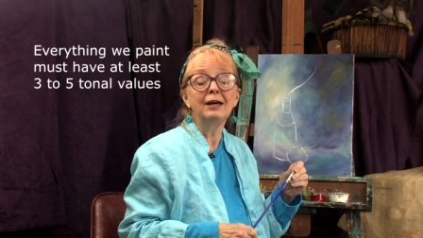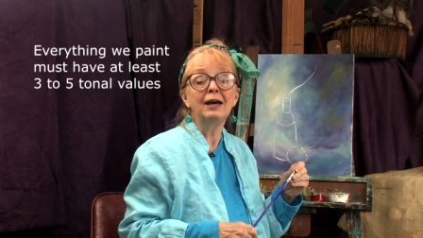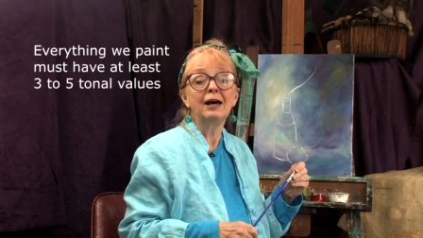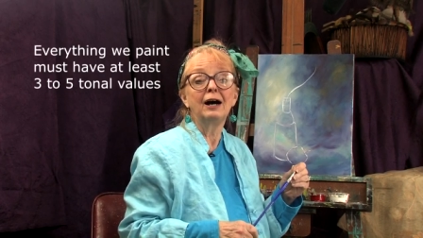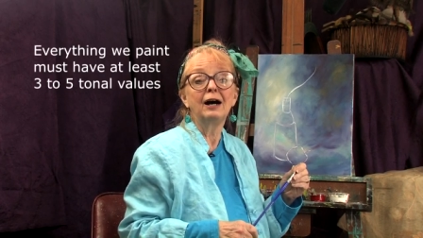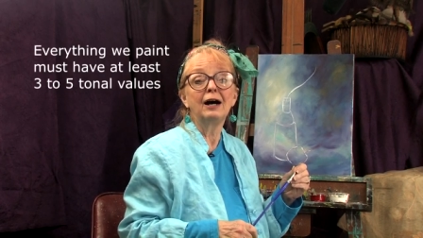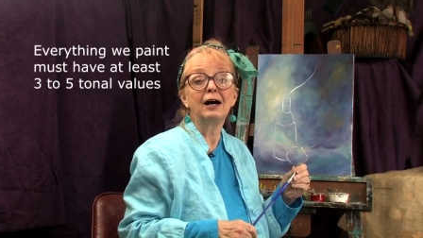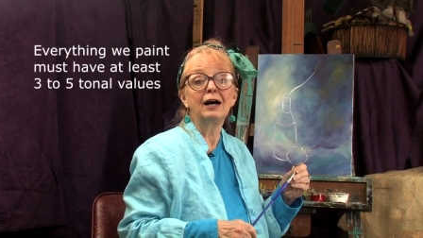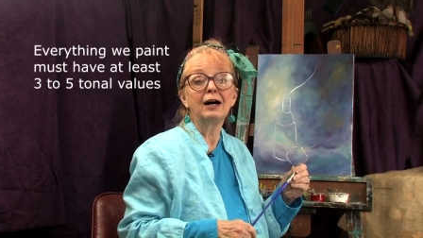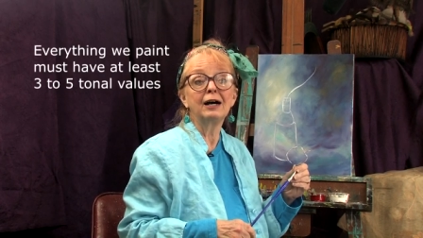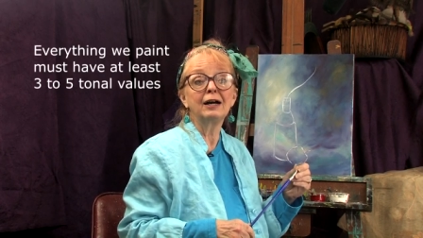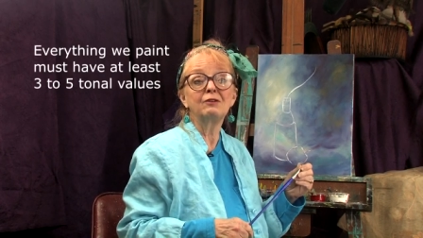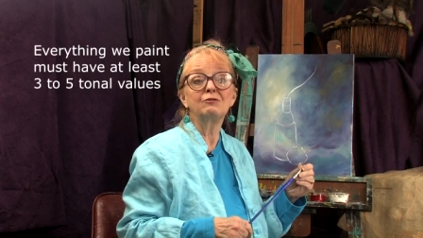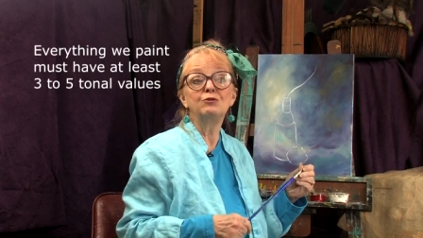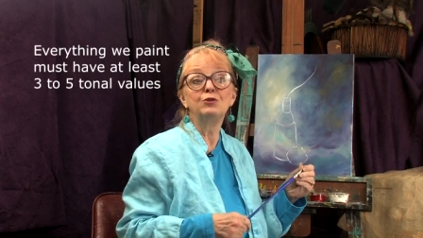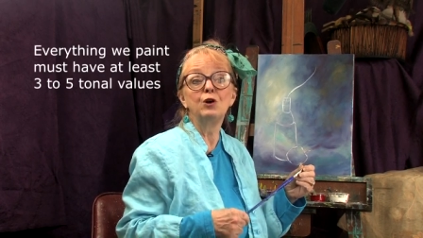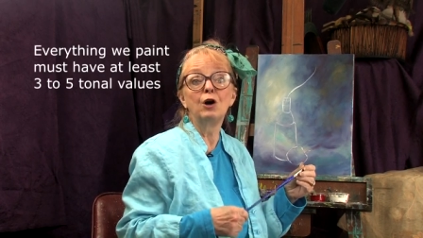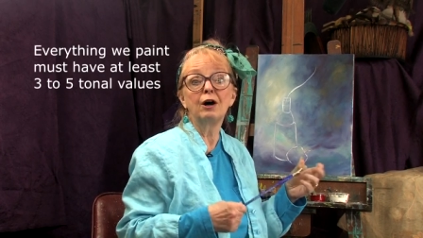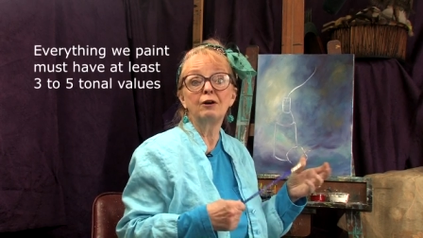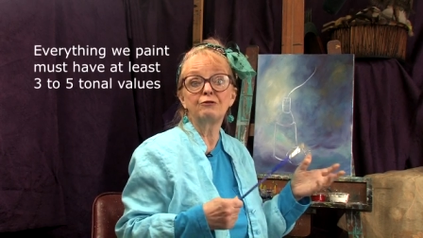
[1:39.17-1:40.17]
Uh, if
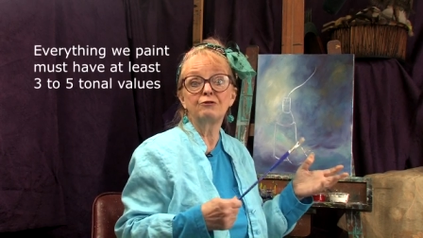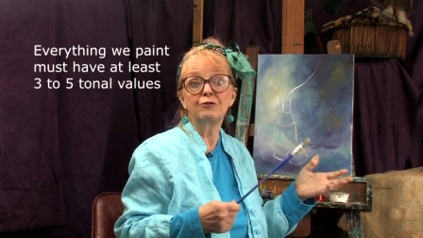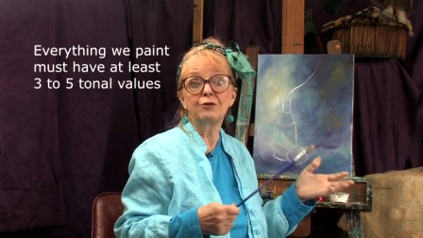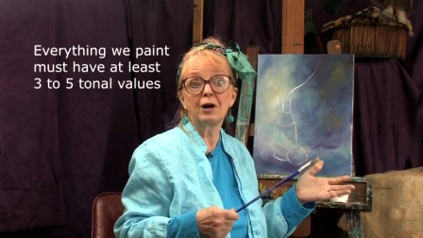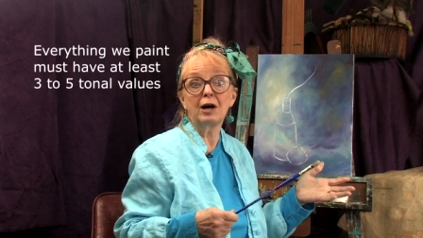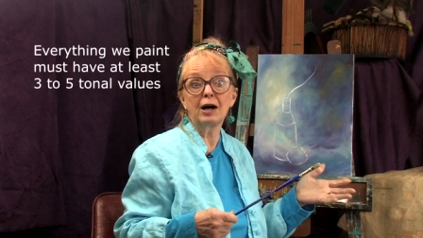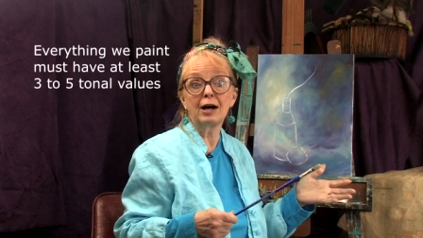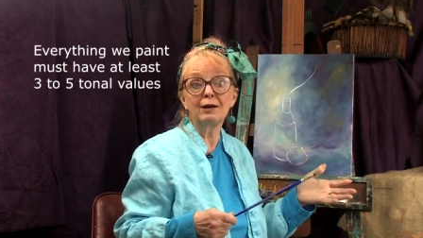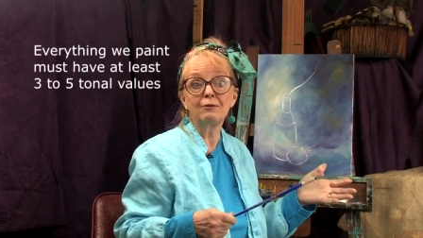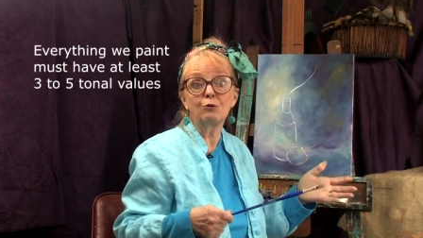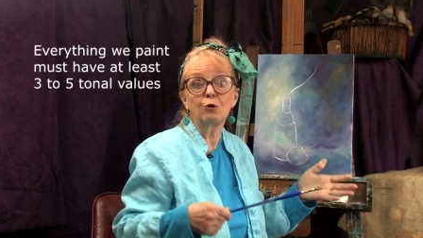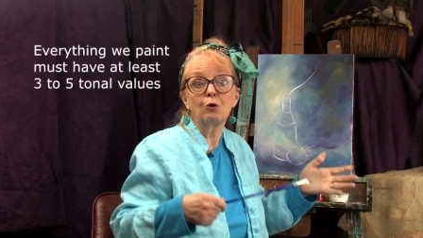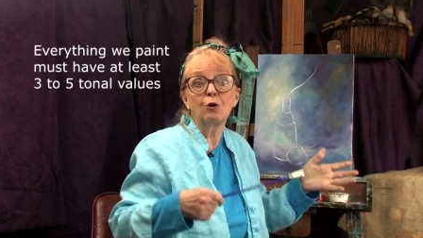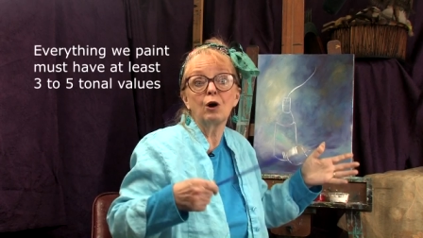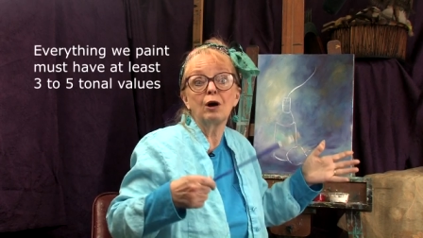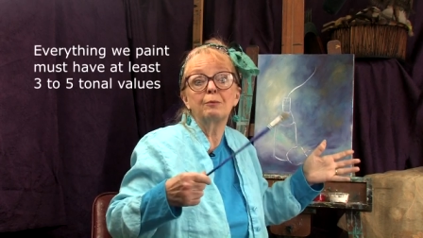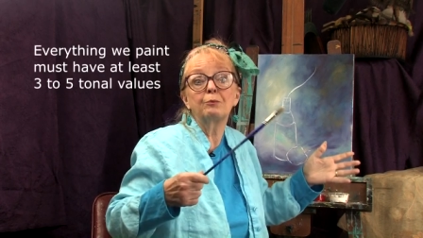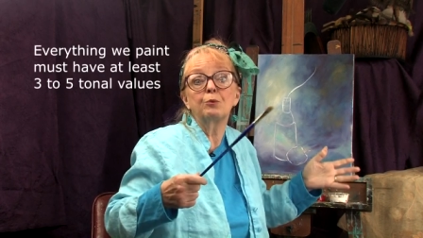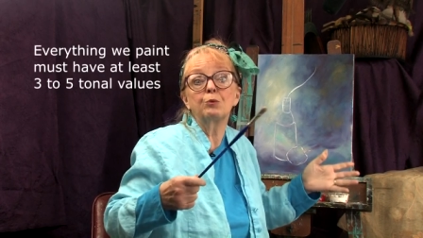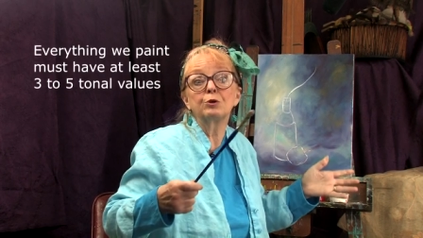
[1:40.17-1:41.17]
not five or
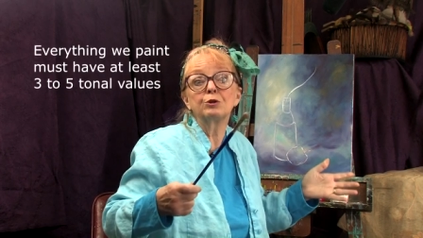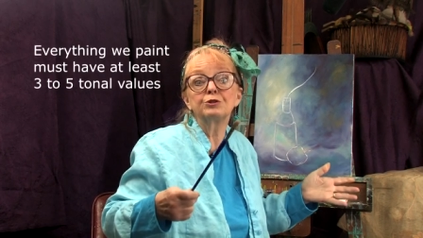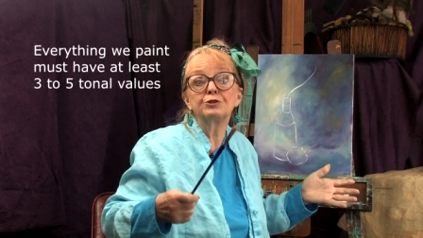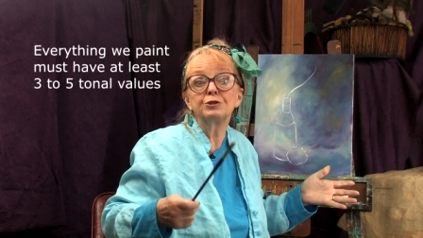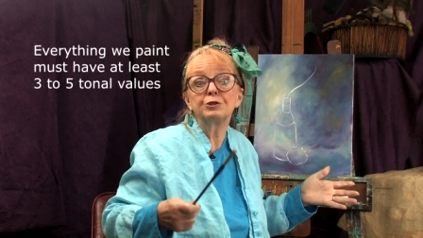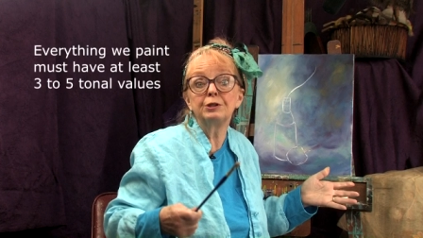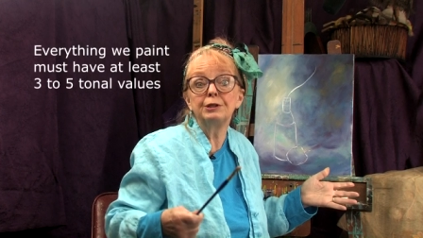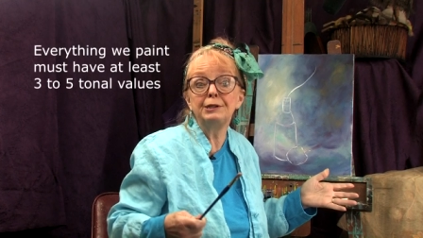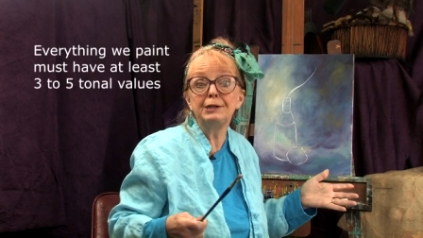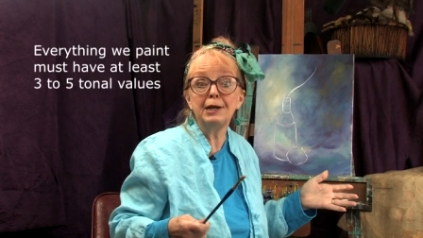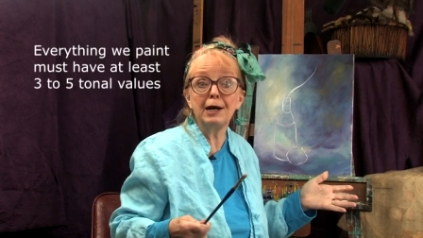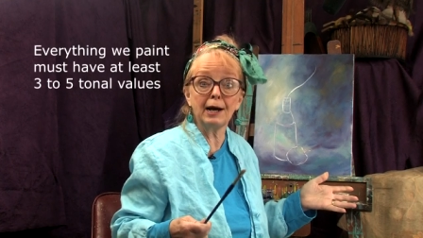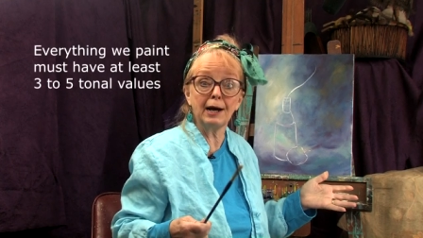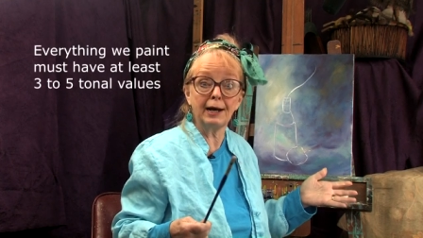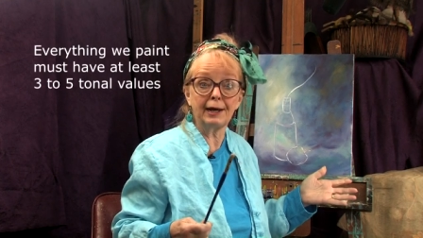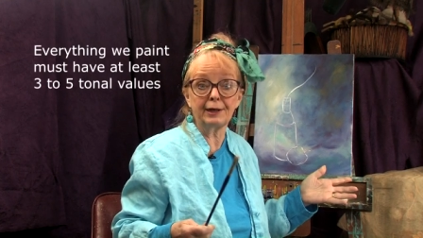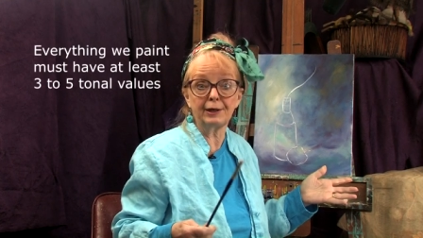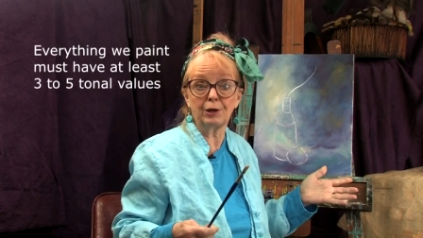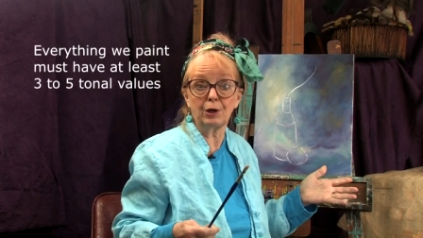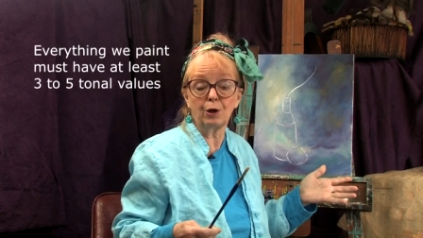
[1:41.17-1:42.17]
upwards to
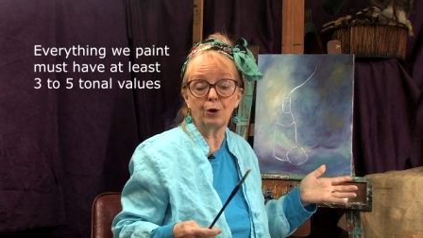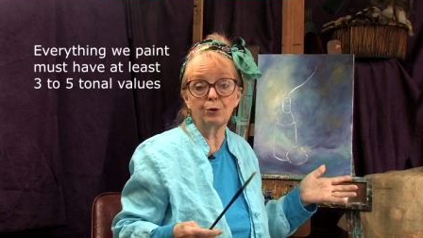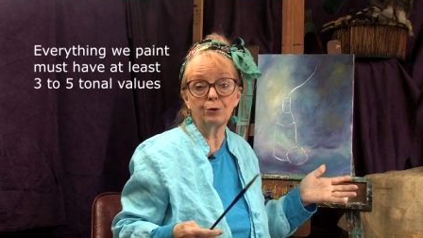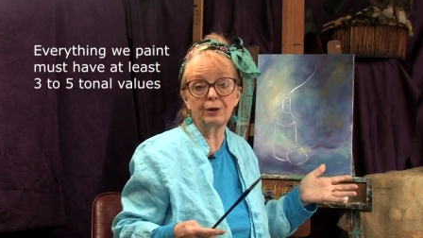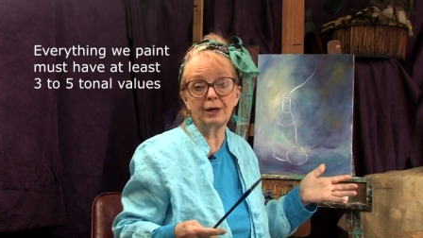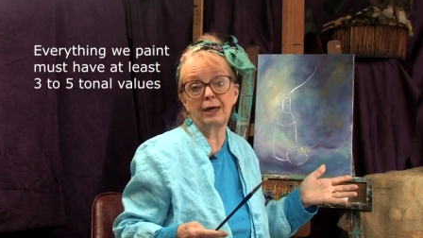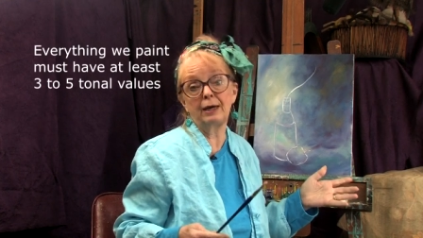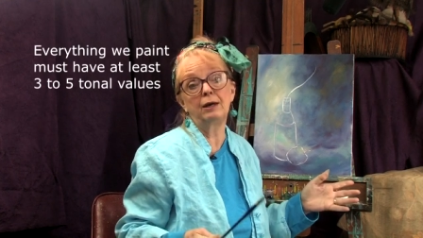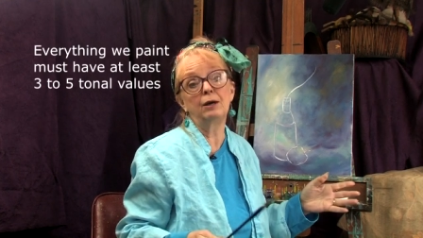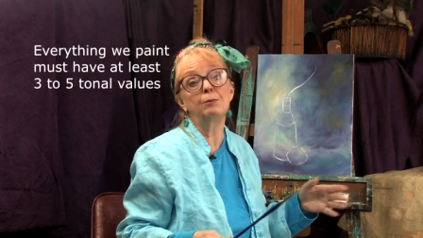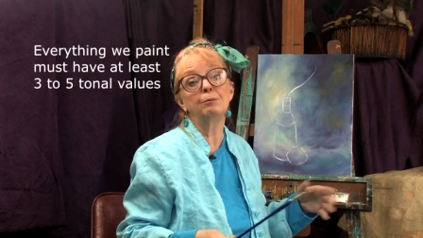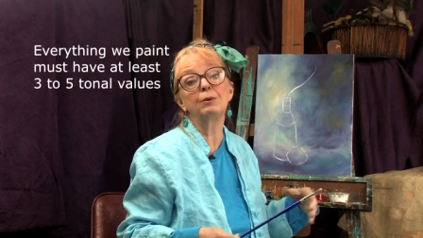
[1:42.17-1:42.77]
nine, okay?